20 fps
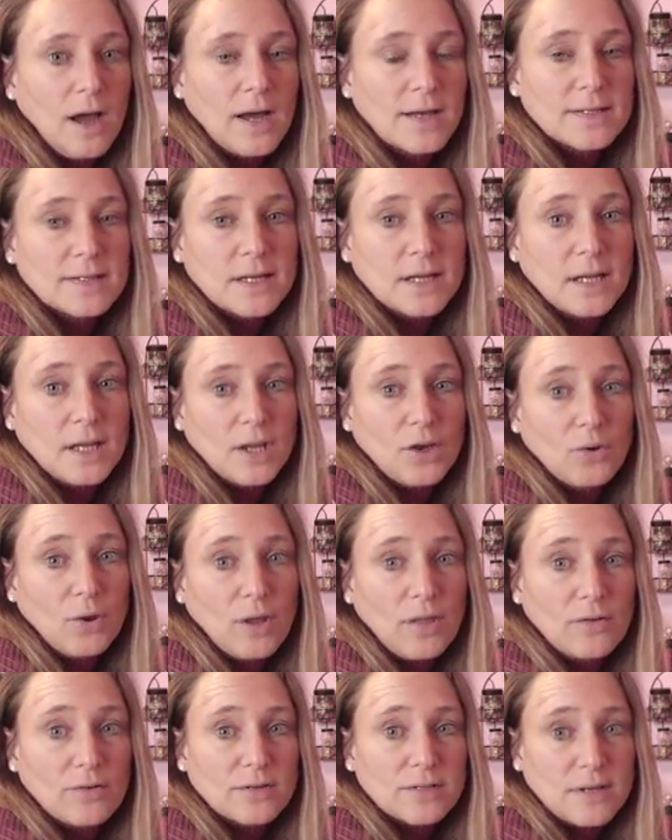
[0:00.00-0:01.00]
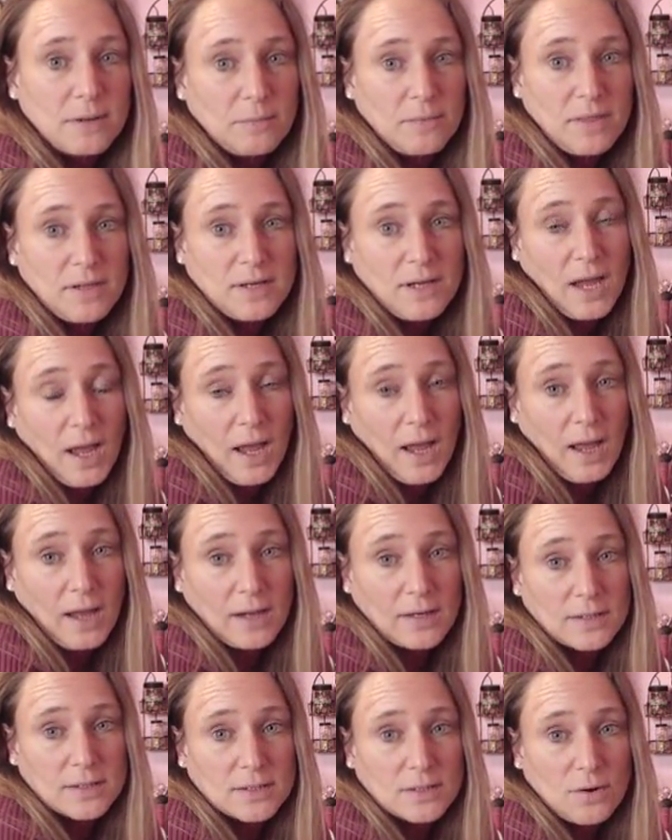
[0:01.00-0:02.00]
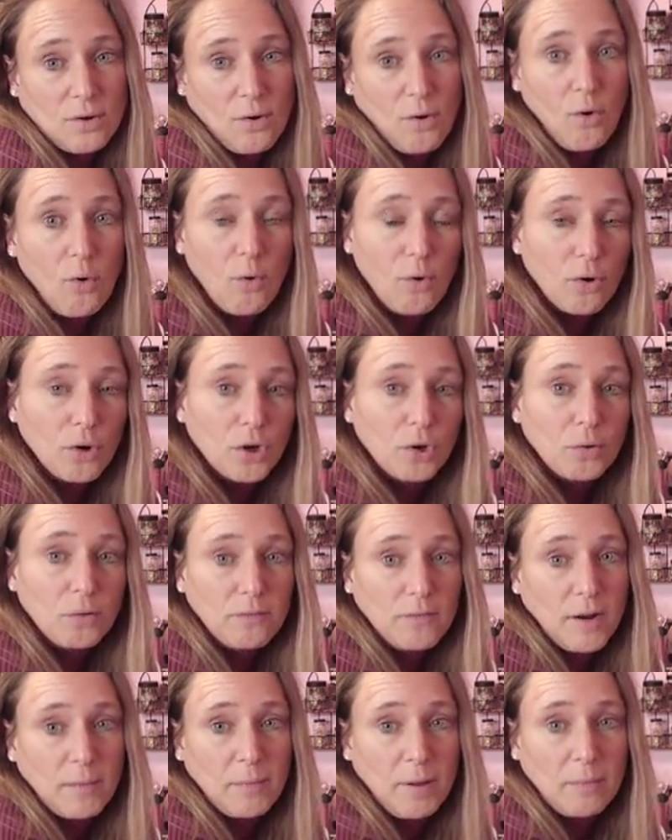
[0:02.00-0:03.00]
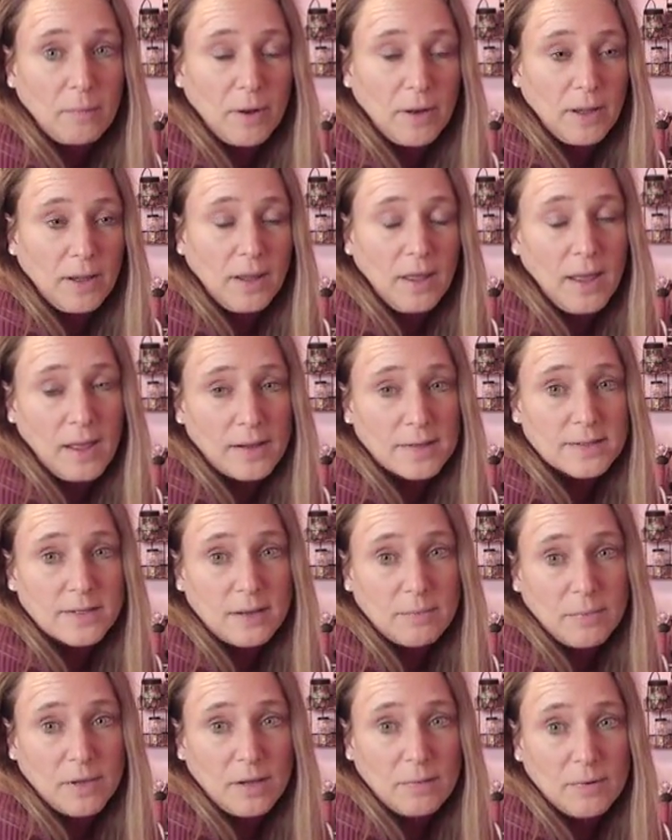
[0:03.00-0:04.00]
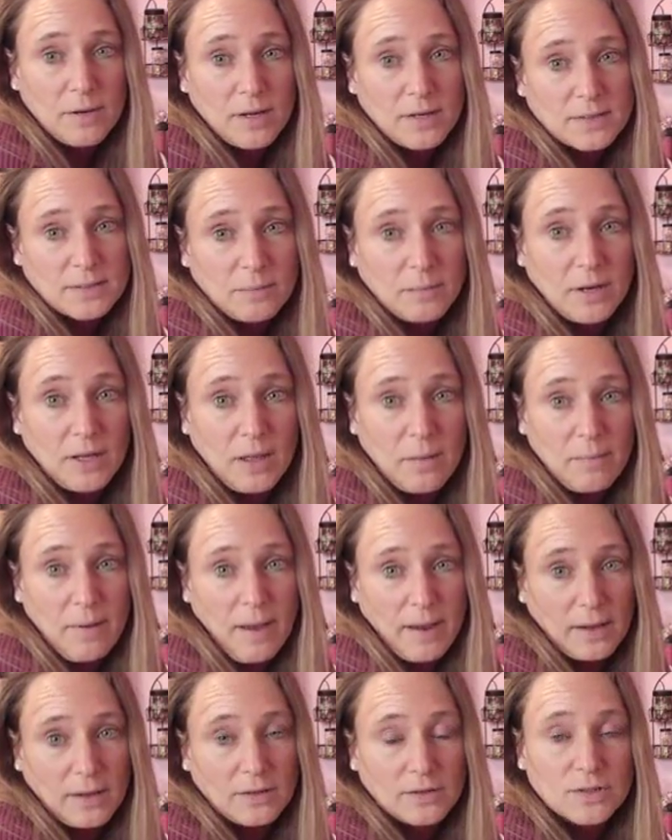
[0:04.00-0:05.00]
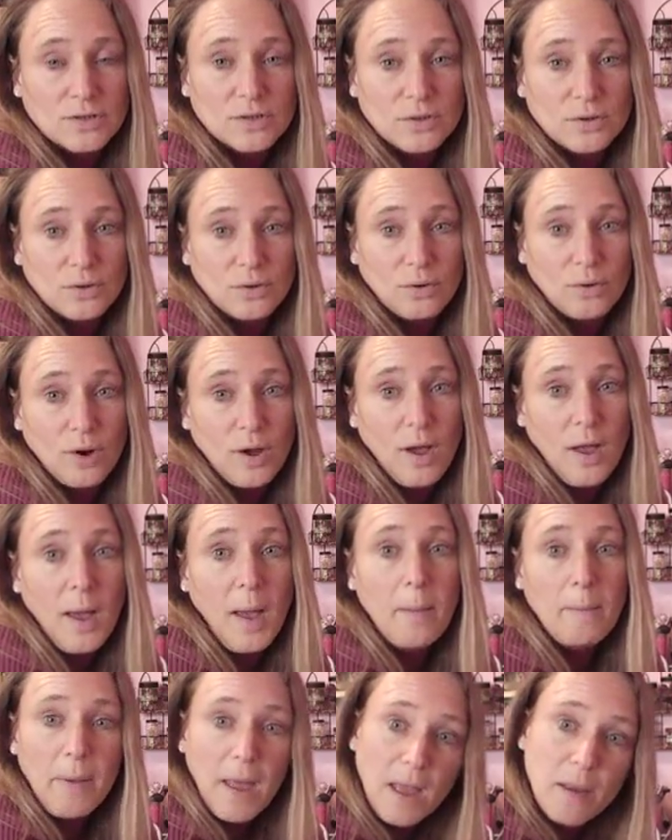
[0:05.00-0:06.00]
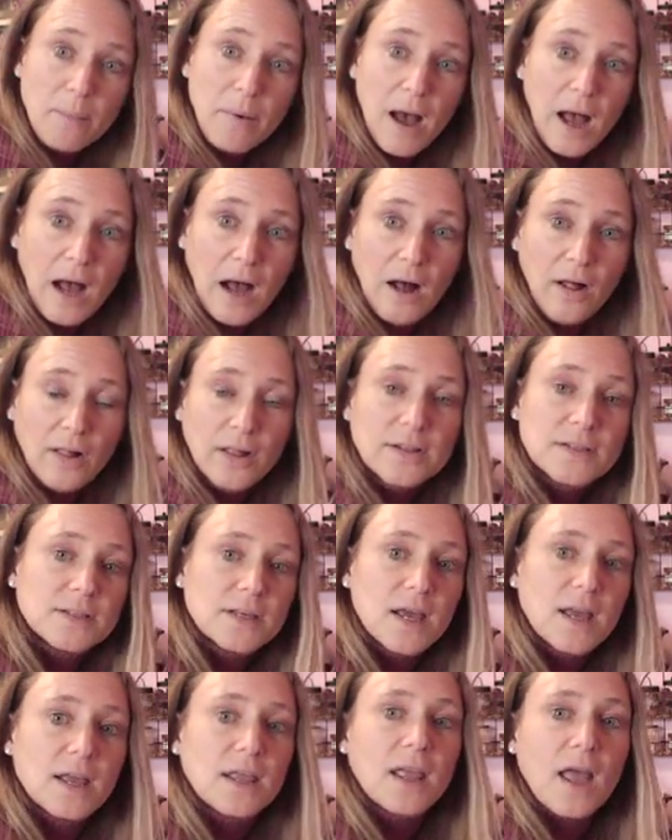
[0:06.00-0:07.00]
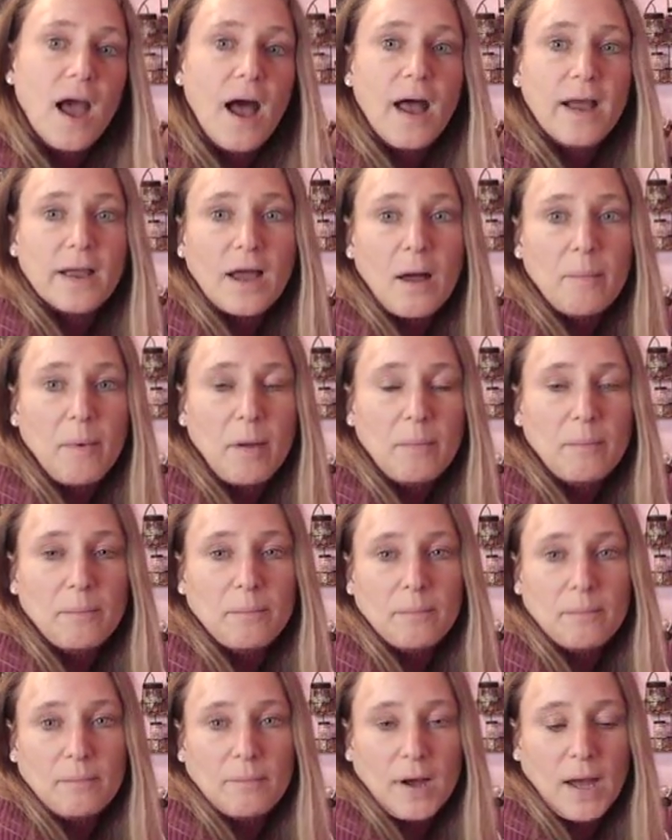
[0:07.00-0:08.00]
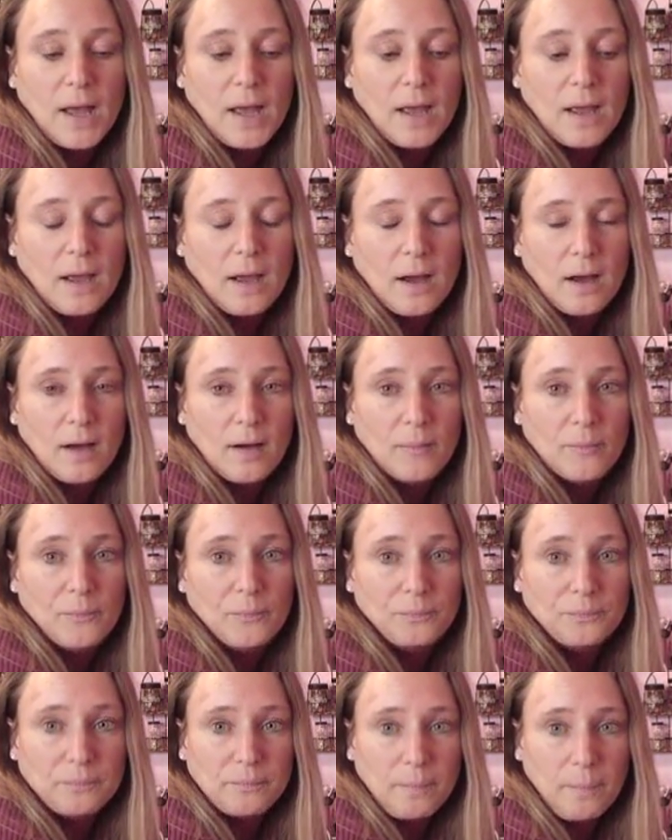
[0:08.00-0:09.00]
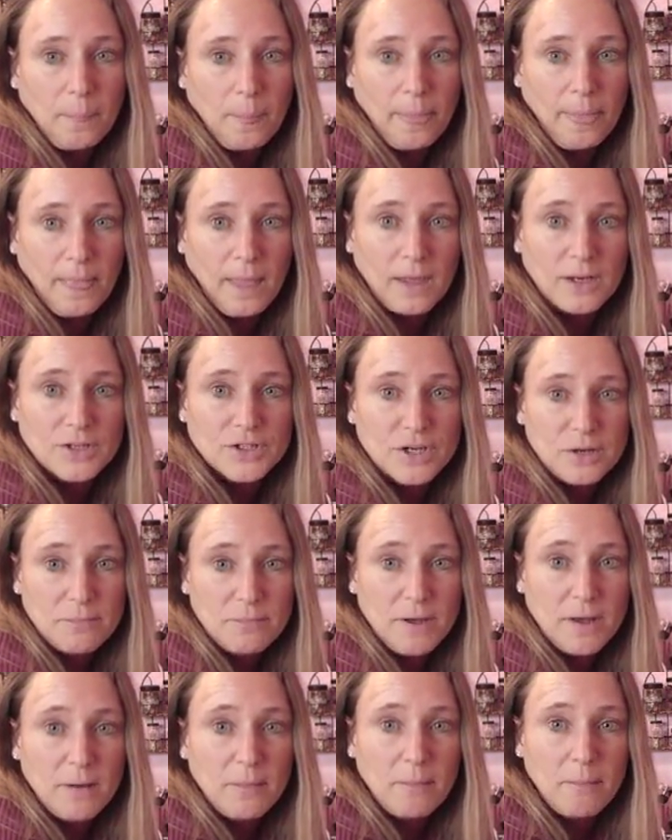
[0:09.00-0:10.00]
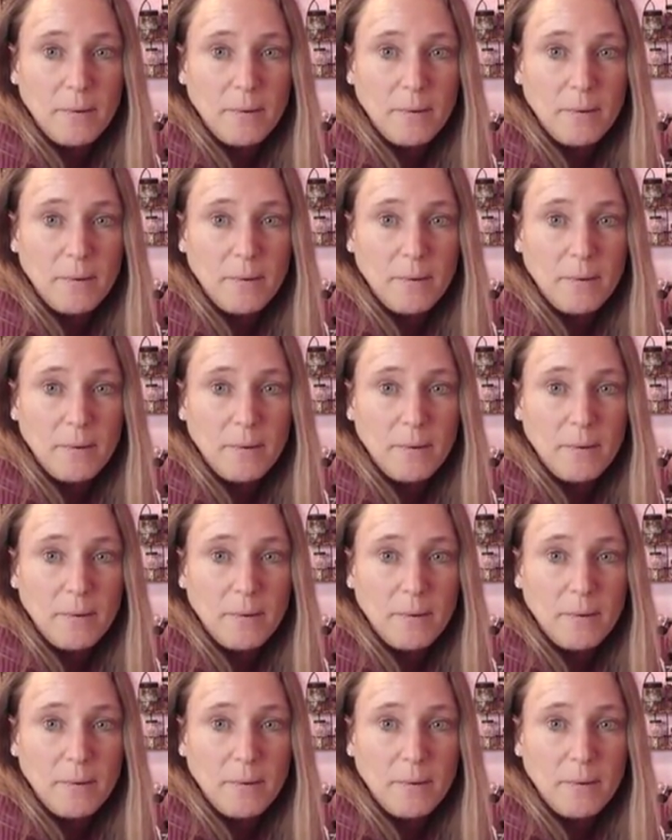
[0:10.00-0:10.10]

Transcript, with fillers: I said, you either send me the tags, or you refund my money ASAP, because I'm going to get back into PayPal and say, yeah, I got my, my um, shipment,